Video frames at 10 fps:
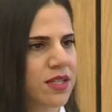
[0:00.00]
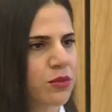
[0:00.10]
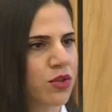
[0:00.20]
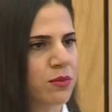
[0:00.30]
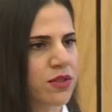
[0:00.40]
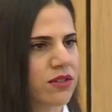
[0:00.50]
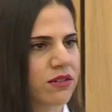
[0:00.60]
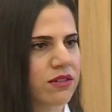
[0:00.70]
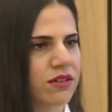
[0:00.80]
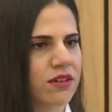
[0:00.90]
symptoms?
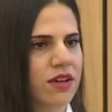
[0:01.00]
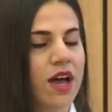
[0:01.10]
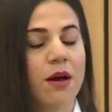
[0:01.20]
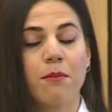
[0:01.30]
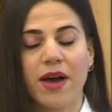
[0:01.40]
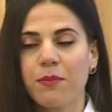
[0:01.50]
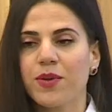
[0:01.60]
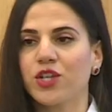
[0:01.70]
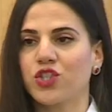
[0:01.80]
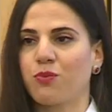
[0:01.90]
My
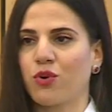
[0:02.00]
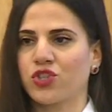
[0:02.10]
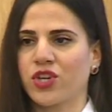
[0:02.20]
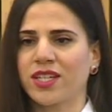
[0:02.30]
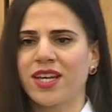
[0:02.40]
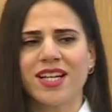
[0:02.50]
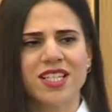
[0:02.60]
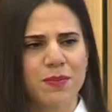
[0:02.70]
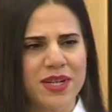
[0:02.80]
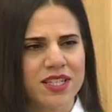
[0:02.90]
PhD project
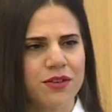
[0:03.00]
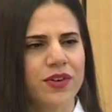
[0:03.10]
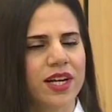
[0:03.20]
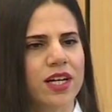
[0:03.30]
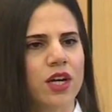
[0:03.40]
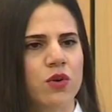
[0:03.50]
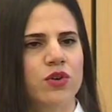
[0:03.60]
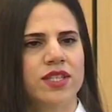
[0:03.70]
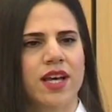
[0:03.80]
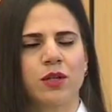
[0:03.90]
specifically
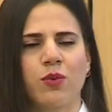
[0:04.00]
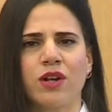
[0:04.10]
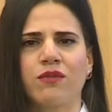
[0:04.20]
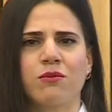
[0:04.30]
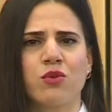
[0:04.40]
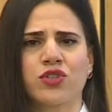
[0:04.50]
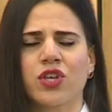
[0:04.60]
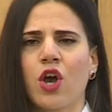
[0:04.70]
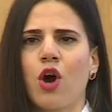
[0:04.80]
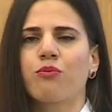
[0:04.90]
looks at one of the most
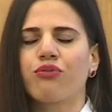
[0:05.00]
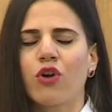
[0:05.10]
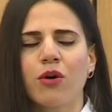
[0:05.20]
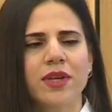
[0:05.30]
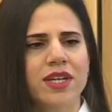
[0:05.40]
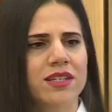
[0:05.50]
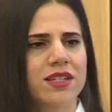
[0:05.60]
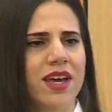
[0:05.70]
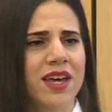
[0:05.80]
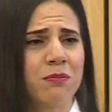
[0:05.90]
prominent
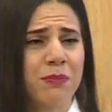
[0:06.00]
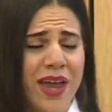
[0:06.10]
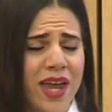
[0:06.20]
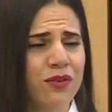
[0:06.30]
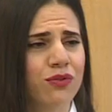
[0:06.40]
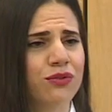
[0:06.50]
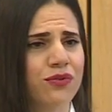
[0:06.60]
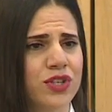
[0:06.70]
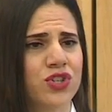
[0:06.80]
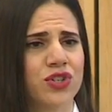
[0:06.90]
and painful
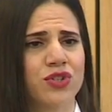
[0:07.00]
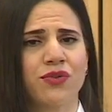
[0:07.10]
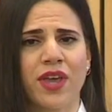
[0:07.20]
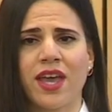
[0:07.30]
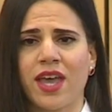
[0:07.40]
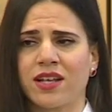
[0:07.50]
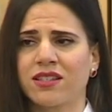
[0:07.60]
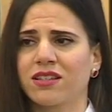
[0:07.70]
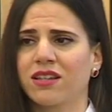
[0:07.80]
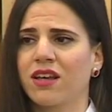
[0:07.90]
features of
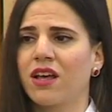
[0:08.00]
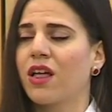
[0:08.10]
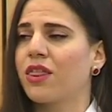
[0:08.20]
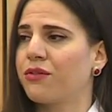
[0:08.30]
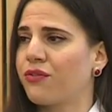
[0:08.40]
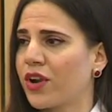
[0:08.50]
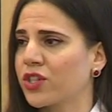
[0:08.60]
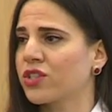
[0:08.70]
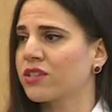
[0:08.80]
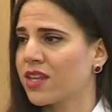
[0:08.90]
KS, the
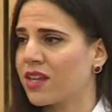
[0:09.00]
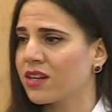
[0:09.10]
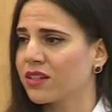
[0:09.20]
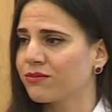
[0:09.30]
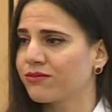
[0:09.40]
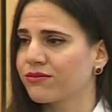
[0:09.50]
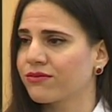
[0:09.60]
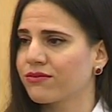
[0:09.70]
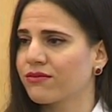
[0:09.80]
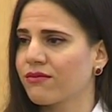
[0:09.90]
fragile skin.
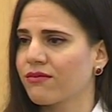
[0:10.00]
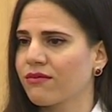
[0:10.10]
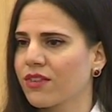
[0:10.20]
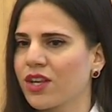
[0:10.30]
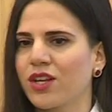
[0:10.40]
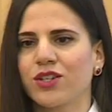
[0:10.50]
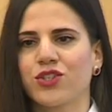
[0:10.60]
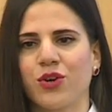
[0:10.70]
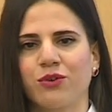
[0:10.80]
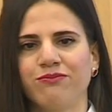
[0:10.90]

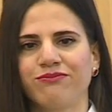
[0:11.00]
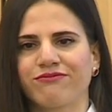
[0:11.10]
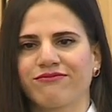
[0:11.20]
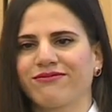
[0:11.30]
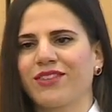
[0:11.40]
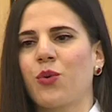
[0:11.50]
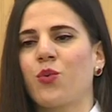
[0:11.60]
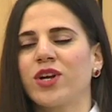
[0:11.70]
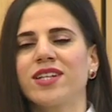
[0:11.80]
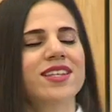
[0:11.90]
So,
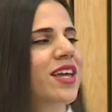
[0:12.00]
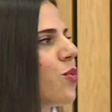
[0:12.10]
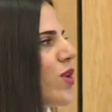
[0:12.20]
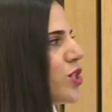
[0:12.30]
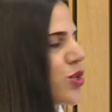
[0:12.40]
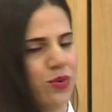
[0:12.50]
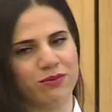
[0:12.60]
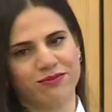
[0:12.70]
what does KIN1 do?